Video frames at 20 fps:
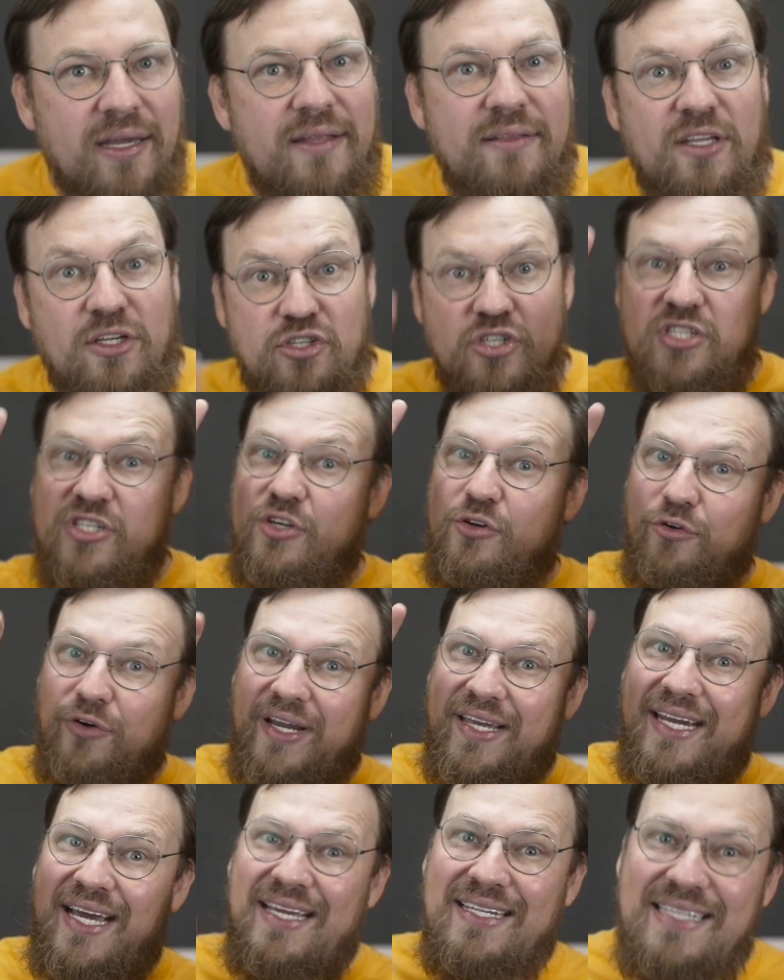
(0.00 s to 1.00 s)
They're just
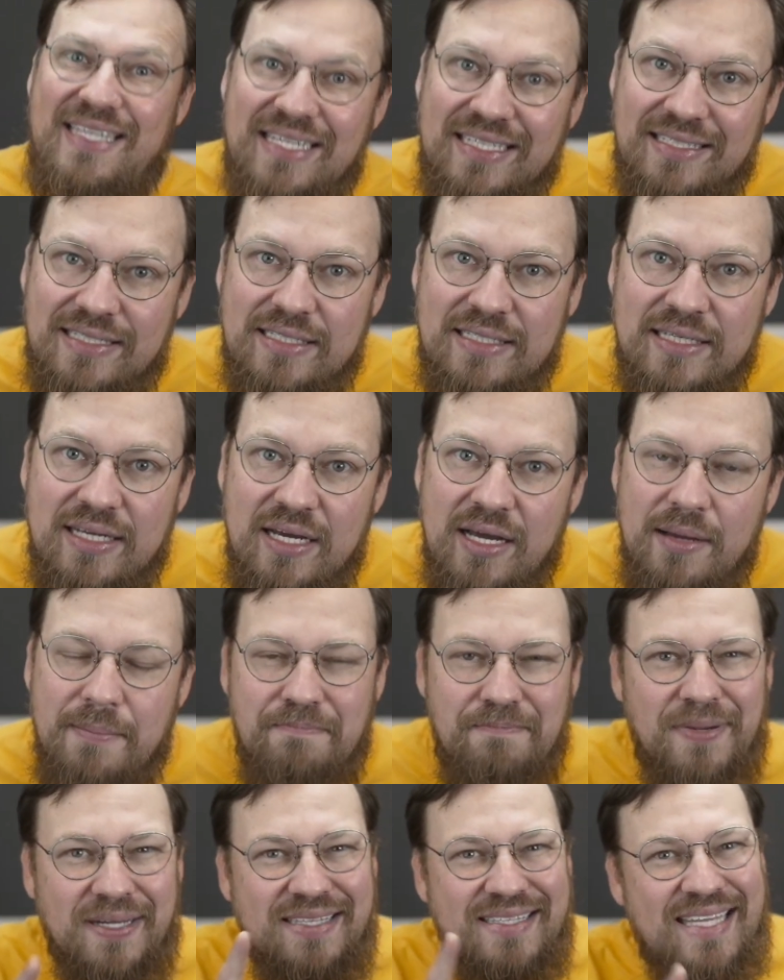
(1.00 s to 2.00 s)
great ideas,
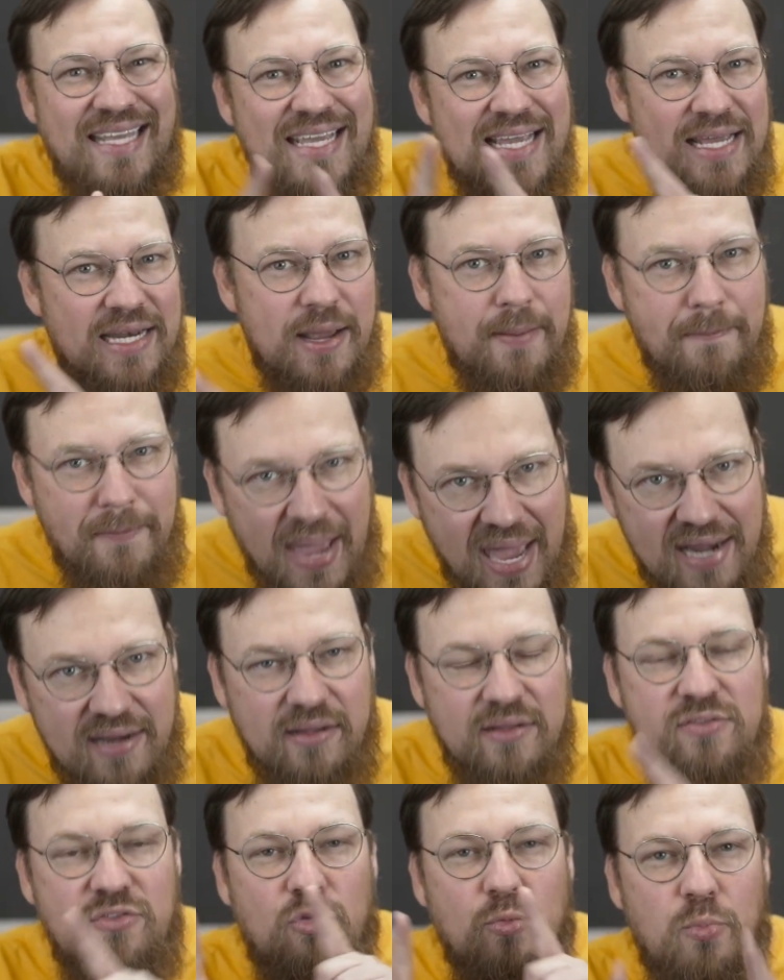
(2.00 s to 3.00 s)
but they get
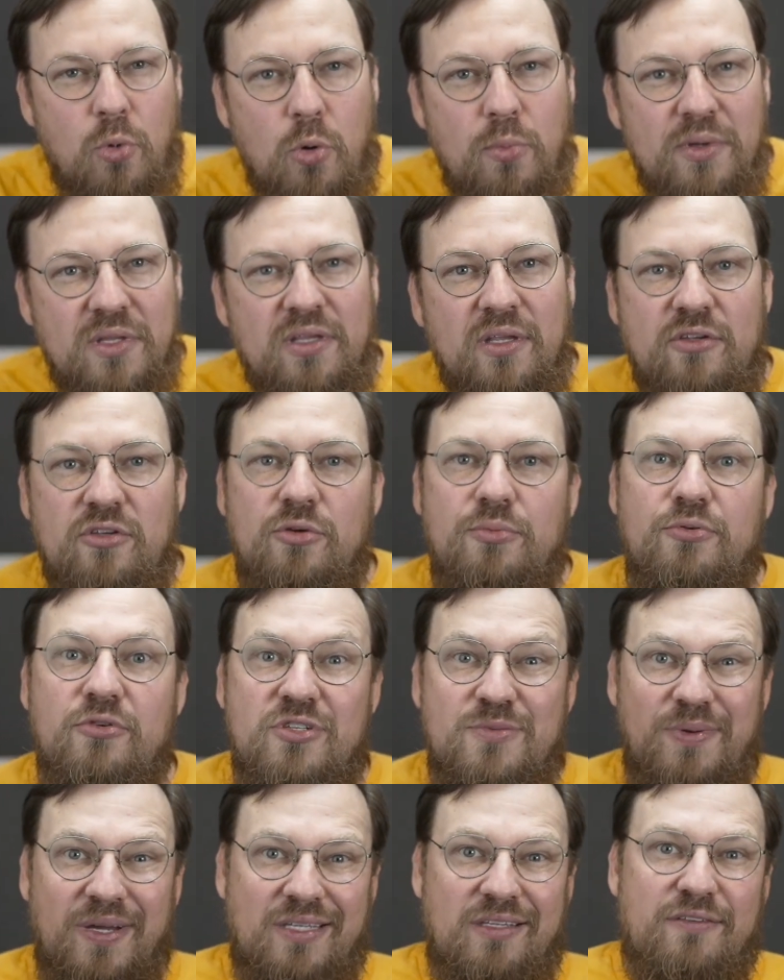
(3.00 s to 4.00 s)
abandoned the moment that your
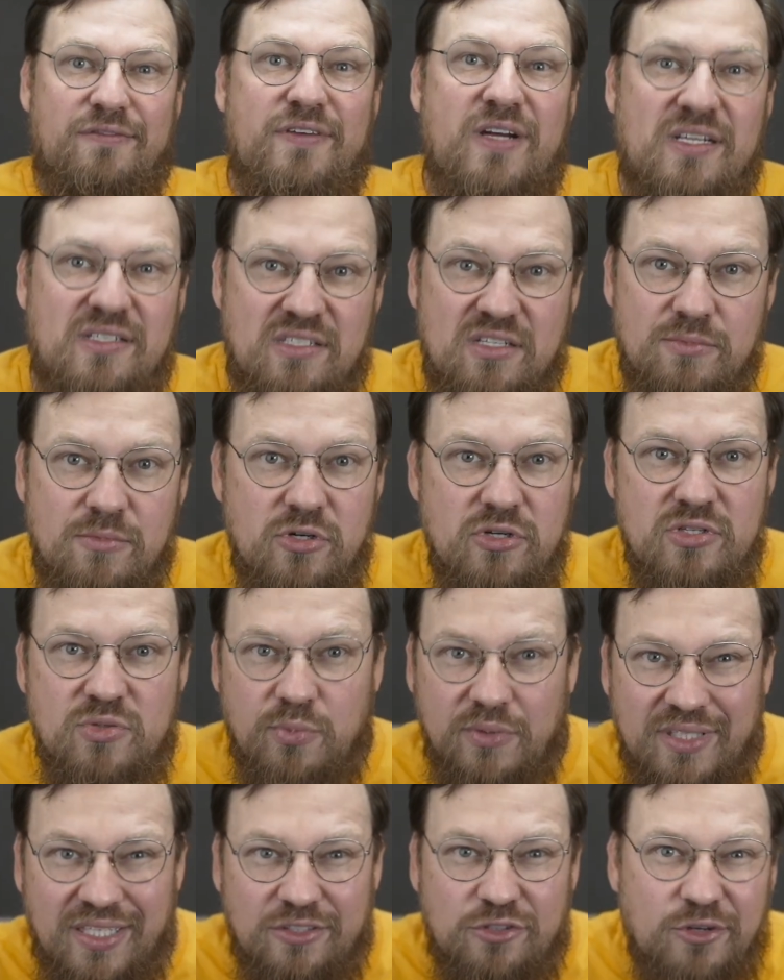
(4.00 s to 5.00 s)
prospective customers,
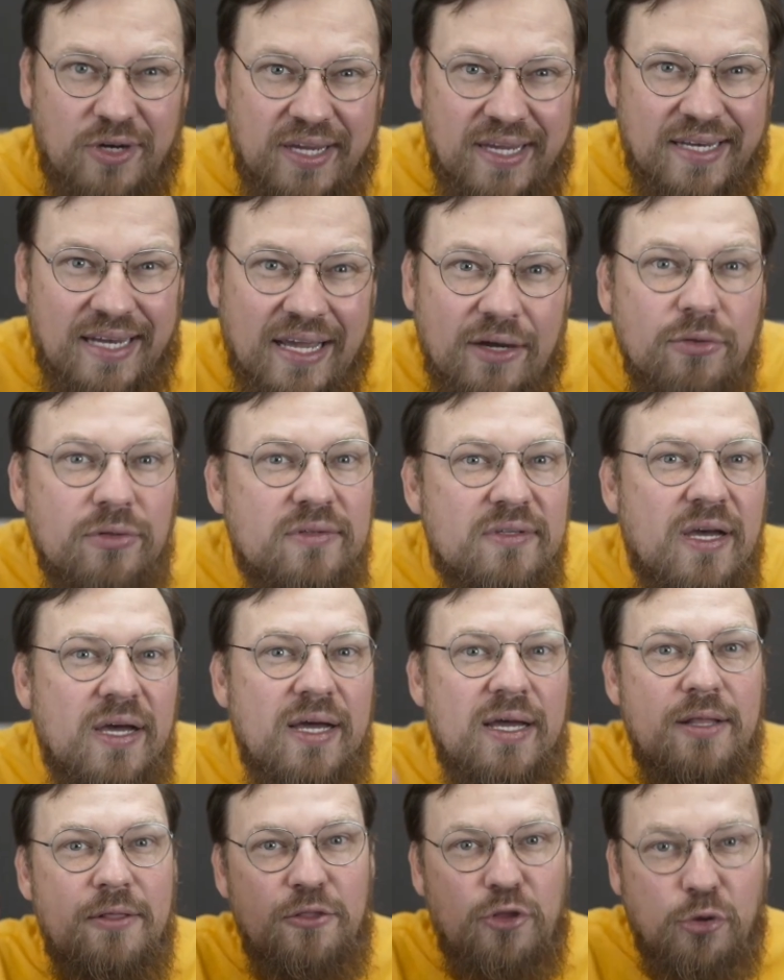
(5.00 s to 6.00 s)
when they try it out,
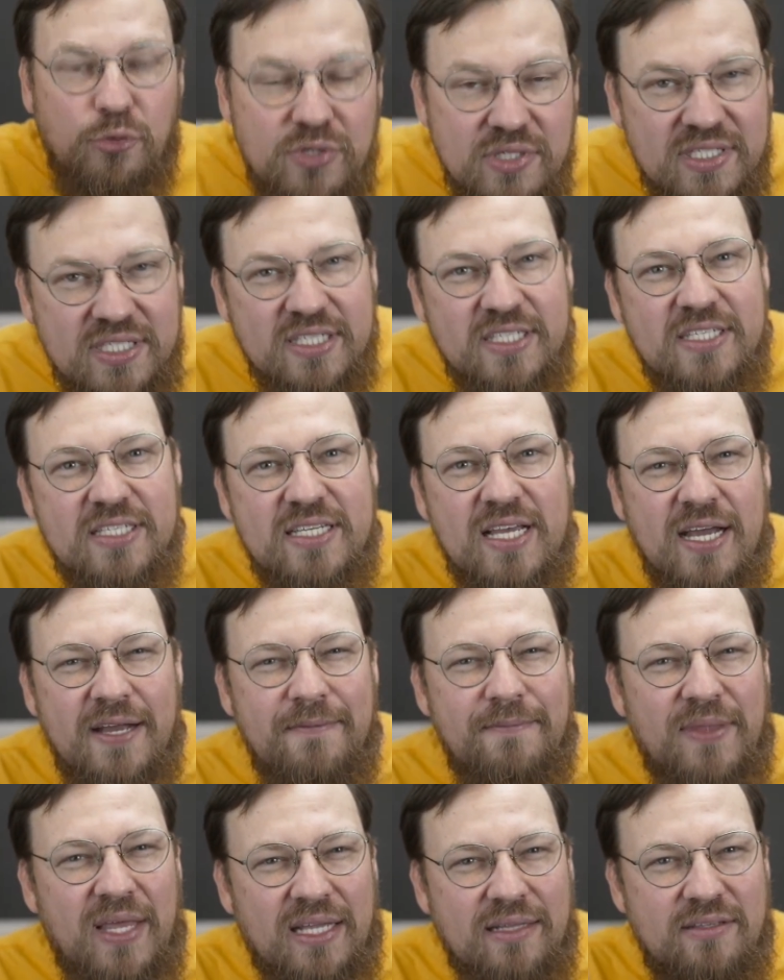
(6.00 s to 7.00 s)
notices
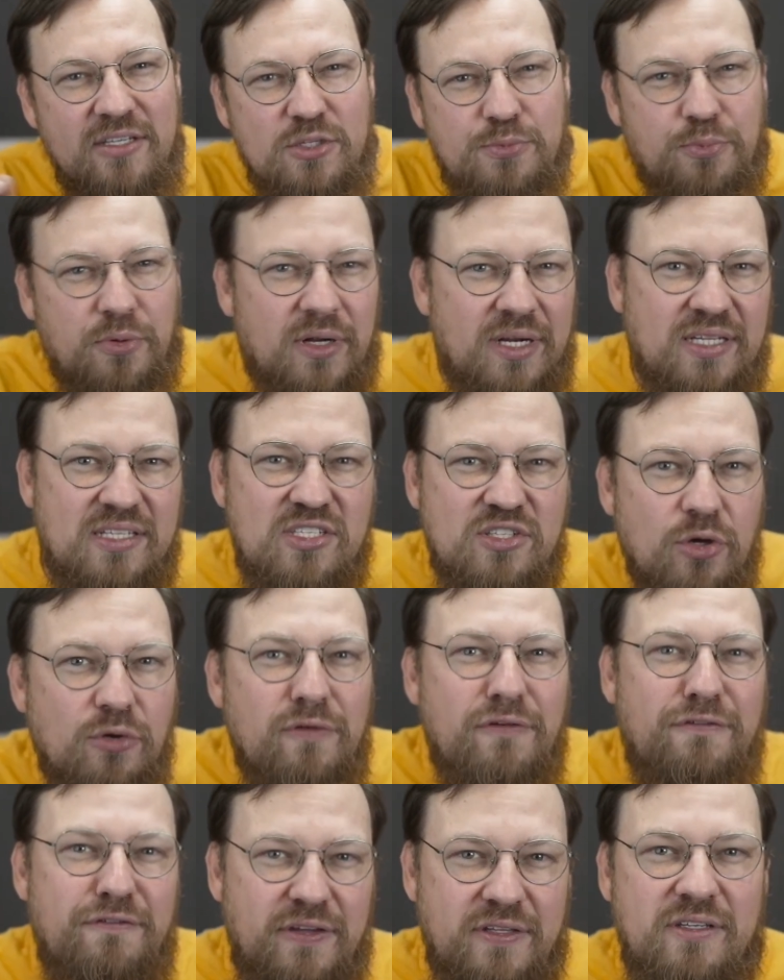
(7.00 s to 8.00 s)
that these products don't
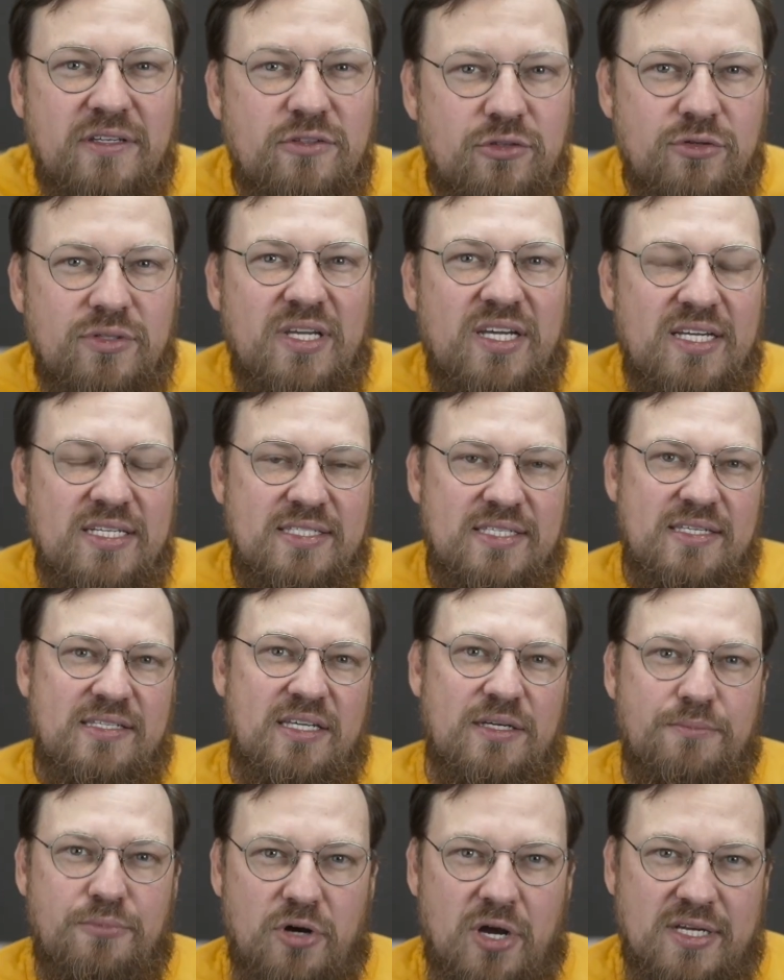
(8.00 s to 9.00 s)
fit into their
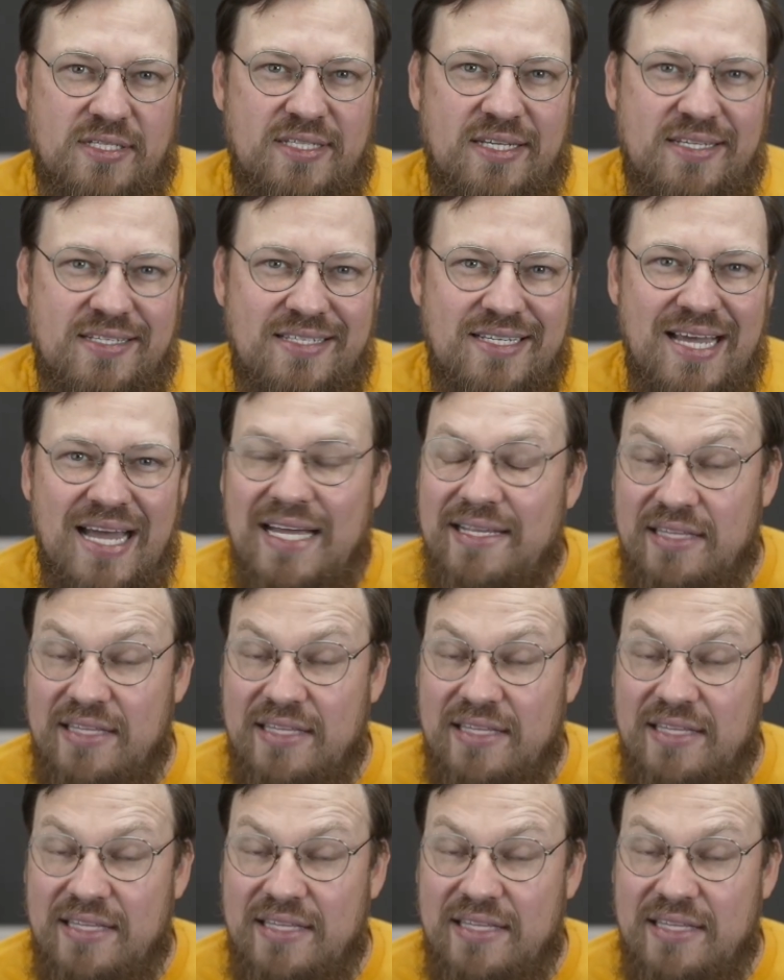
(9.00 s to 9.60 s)
existing process.